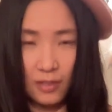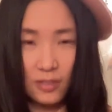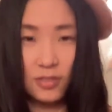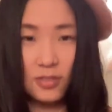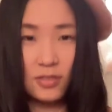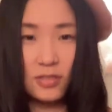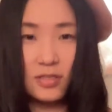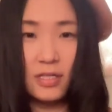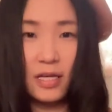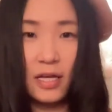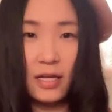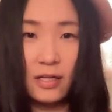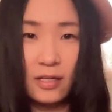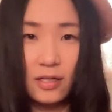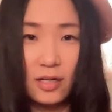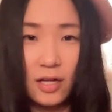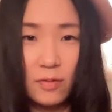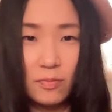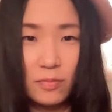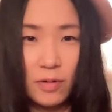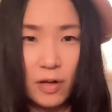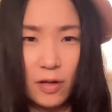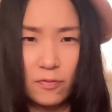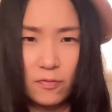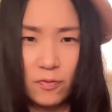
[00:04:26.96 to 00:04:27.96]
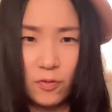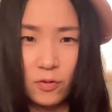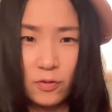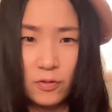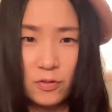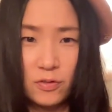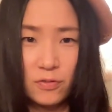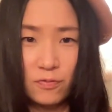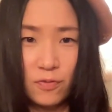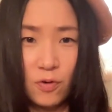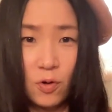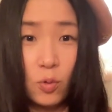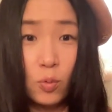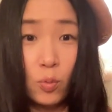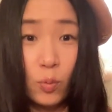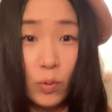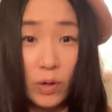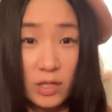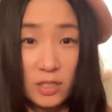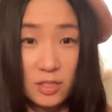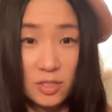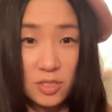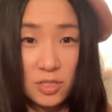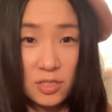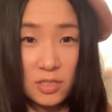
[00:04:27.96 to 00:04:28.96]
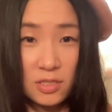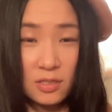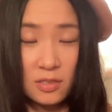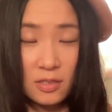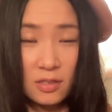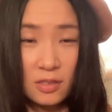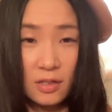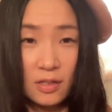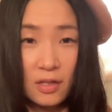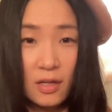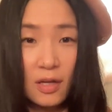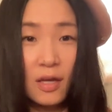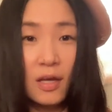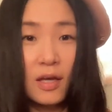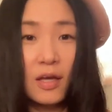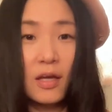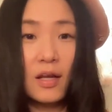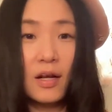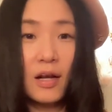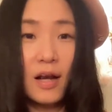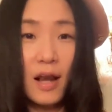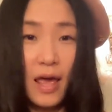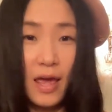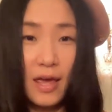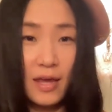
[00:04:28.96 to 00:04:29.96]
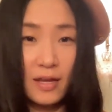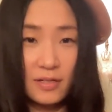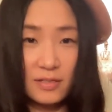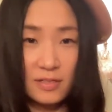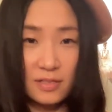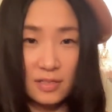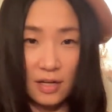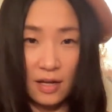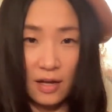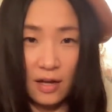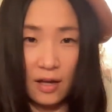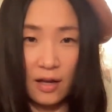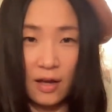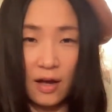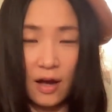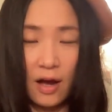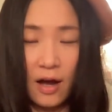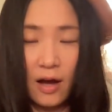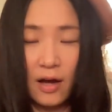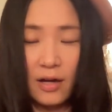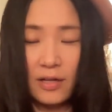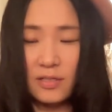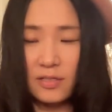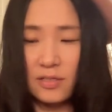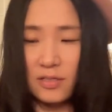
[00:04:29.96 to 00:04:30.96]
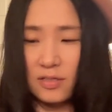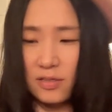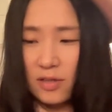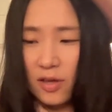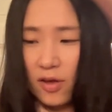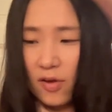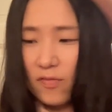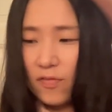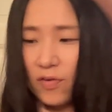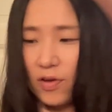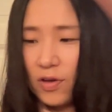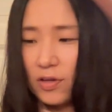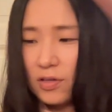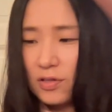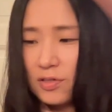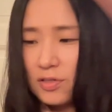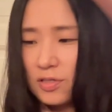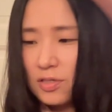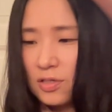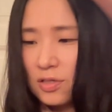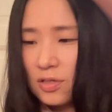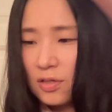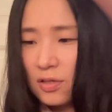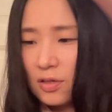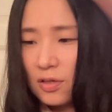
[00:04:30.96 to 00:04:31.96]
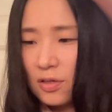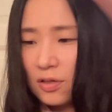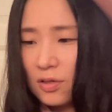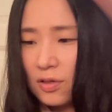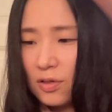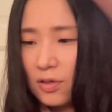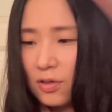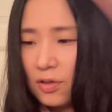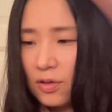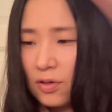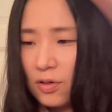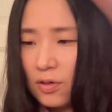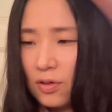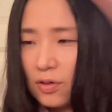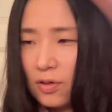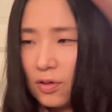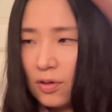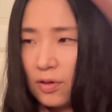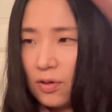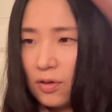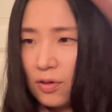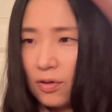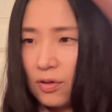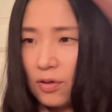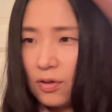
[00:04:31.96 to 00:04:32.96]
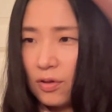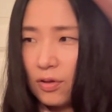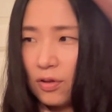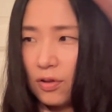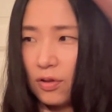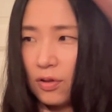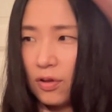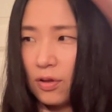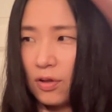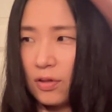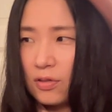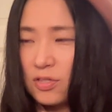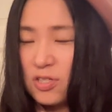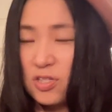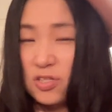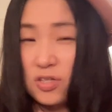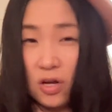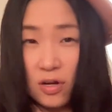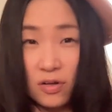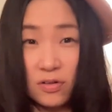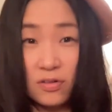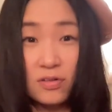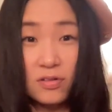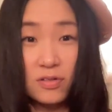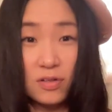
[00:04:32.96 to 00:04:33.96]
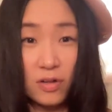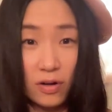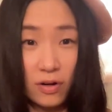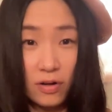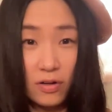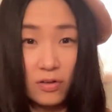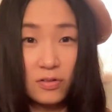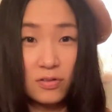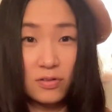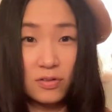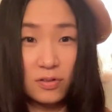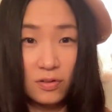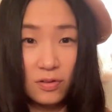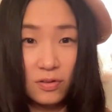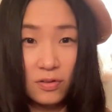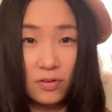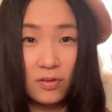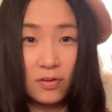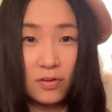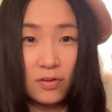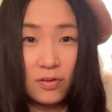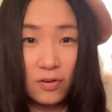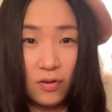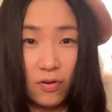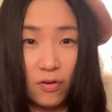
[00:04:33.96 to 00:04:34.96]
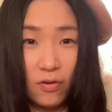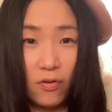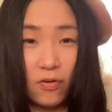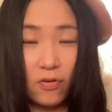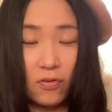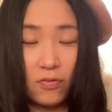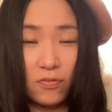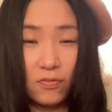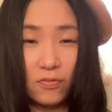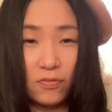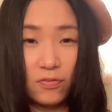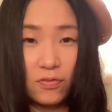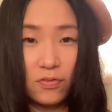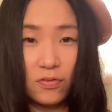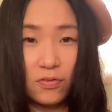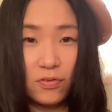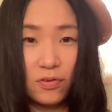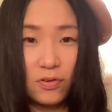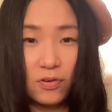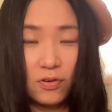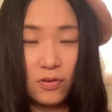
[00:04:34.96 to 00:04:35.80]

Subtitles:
just ended up like 44, which later I discovered the standard of